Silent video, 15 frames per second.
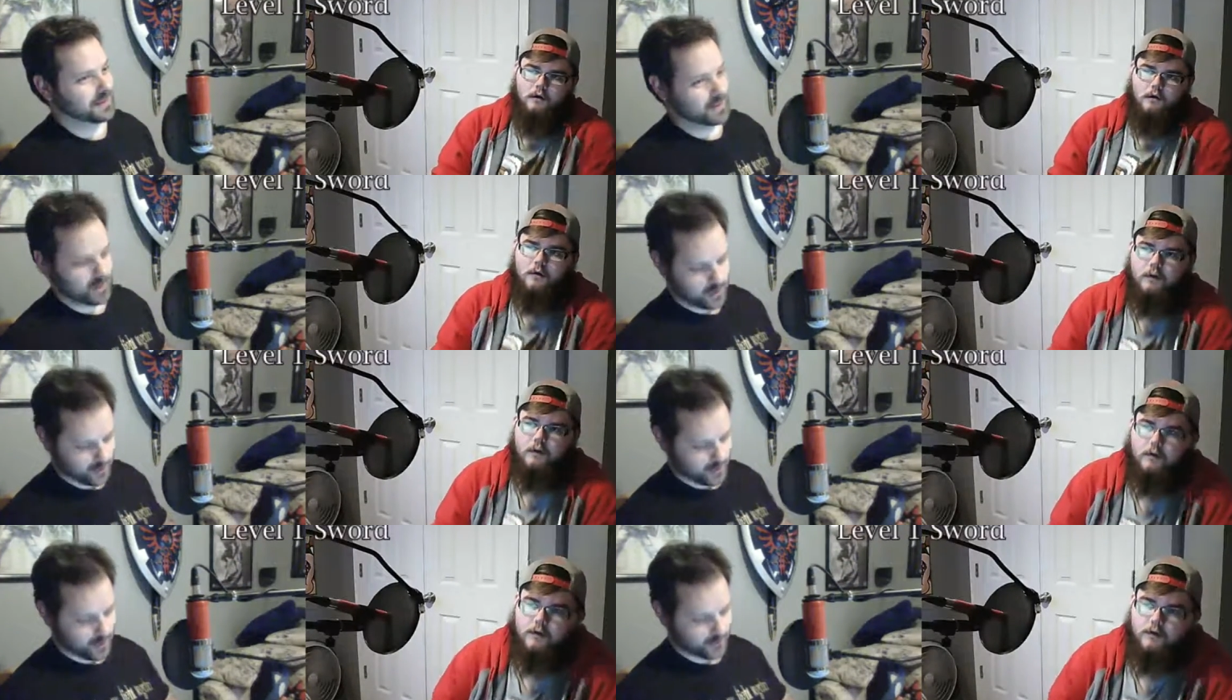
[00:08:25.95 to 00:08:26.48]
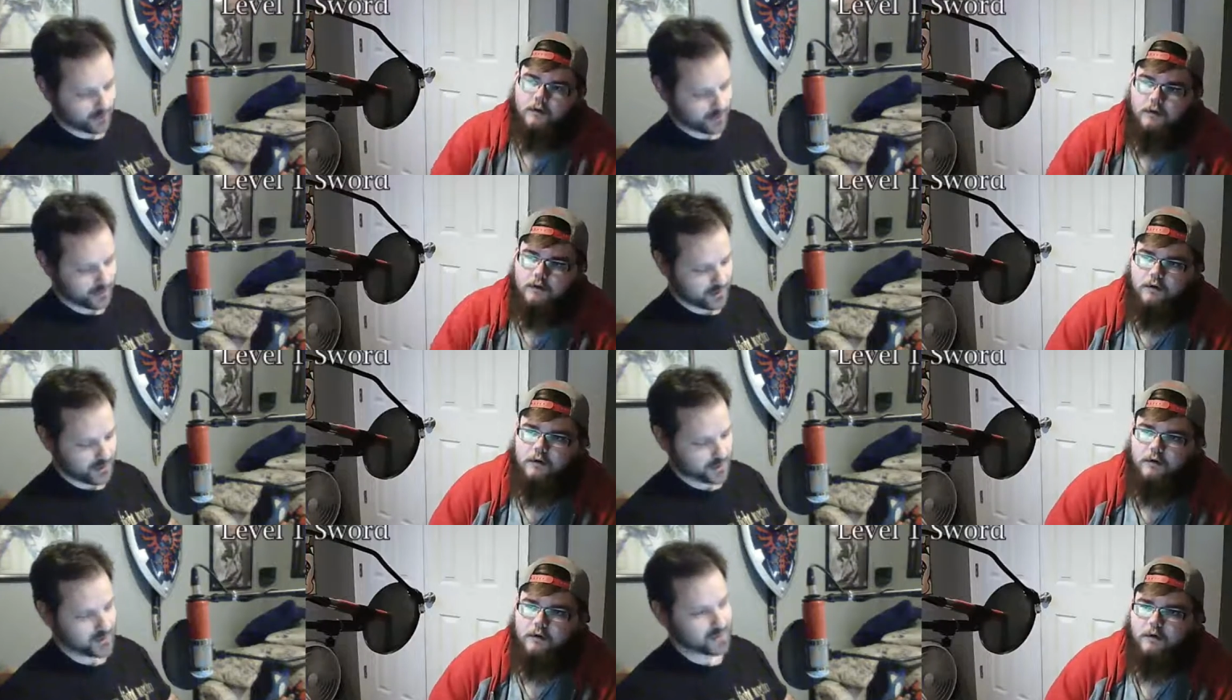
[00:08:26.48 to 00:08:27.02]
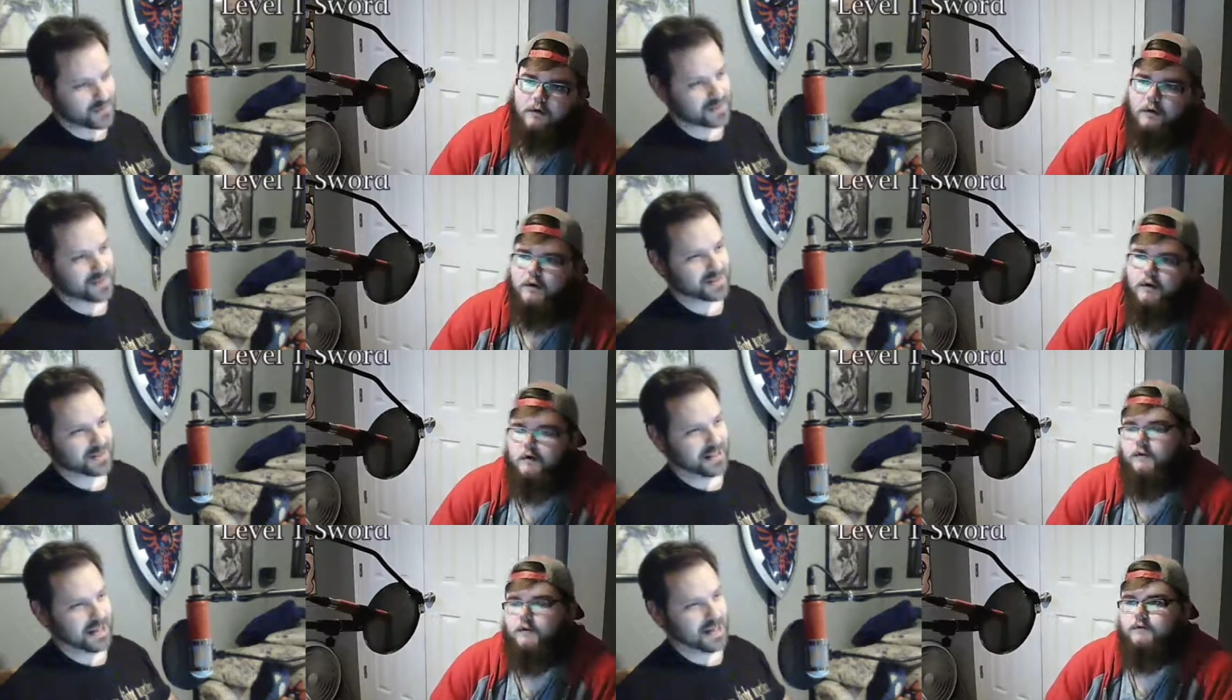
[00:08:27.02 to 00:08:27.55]
Speaker 1: you can only
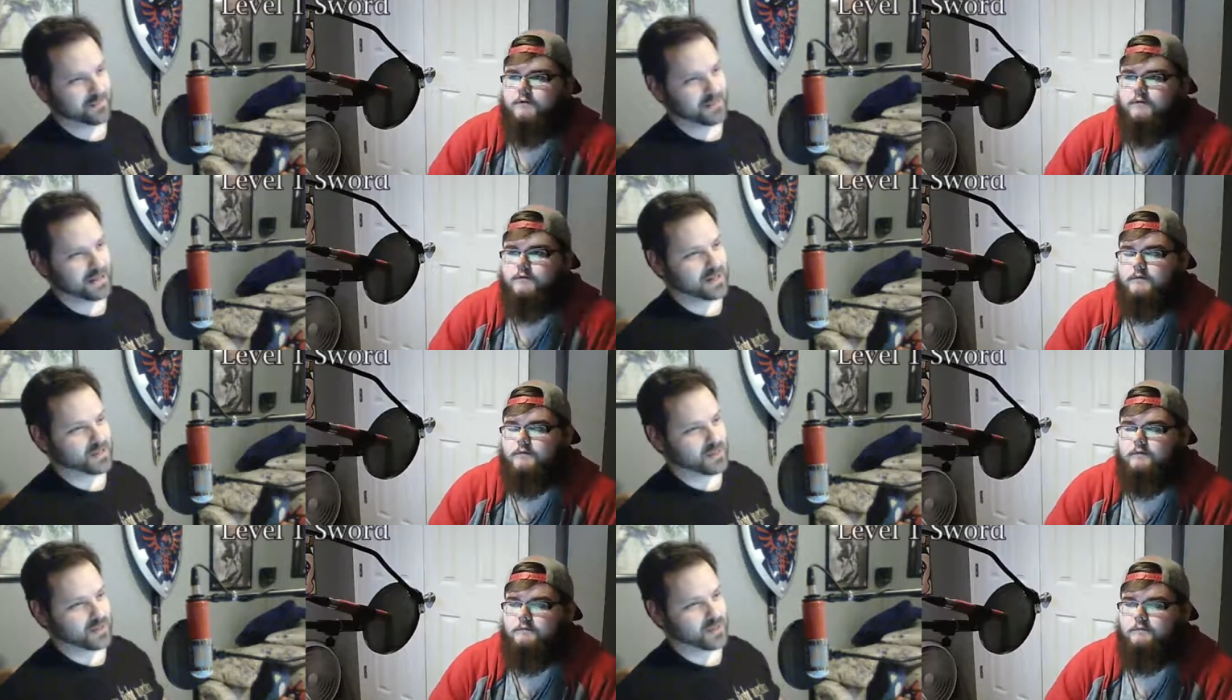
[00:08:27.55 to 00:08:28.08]
use amnesia